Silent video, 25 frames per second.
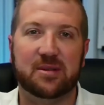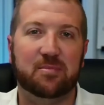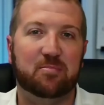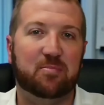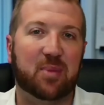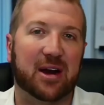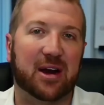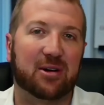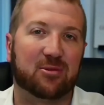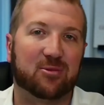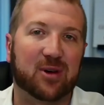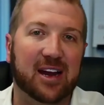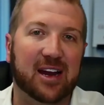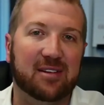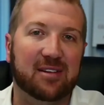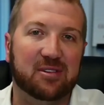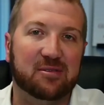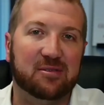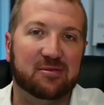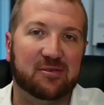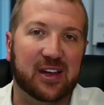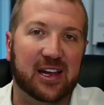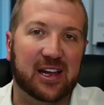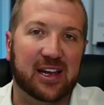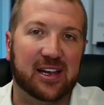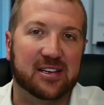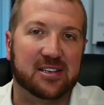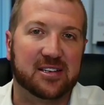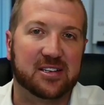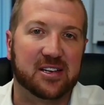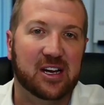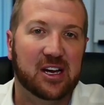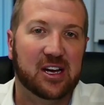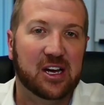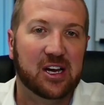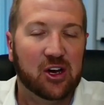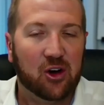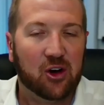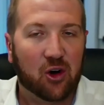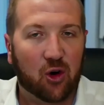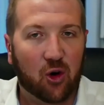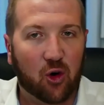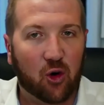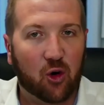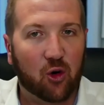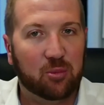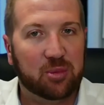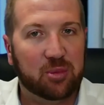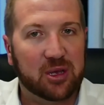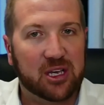better raving fans,
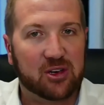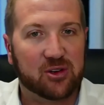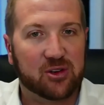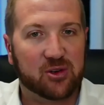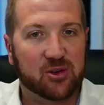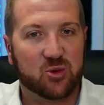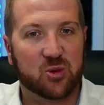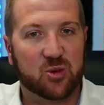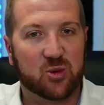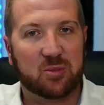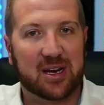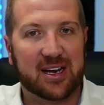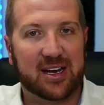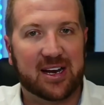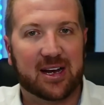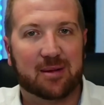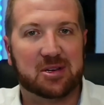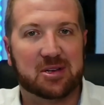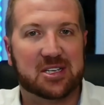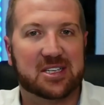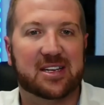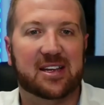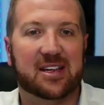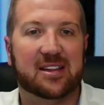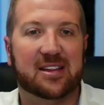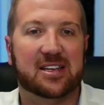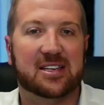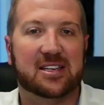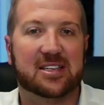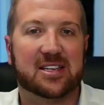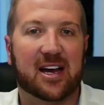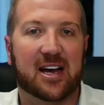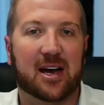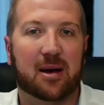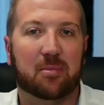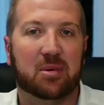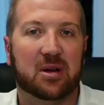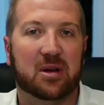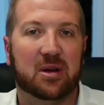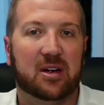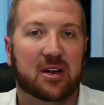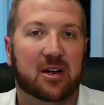all because we've been able to set this up